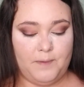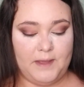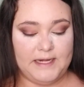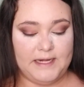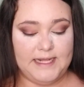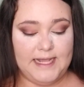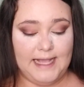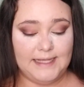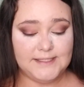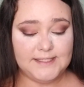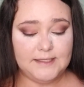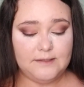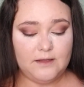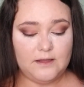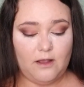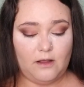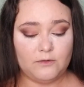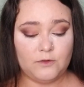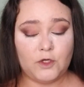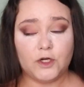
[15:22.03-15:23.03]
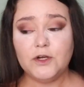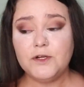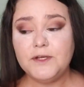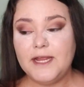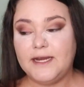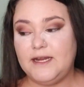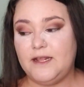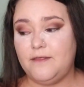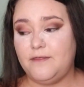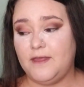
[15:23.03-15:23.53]
but he hasn't learned
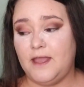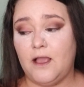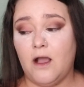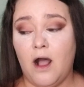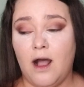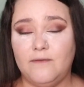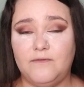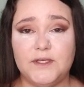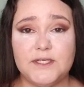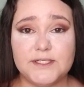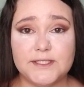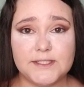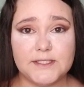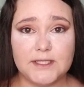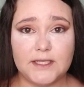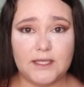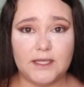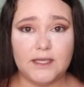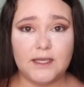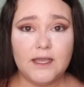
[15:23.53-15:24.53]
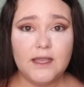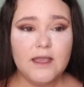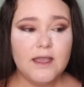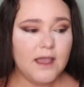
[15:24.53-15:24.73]
anything, obviously.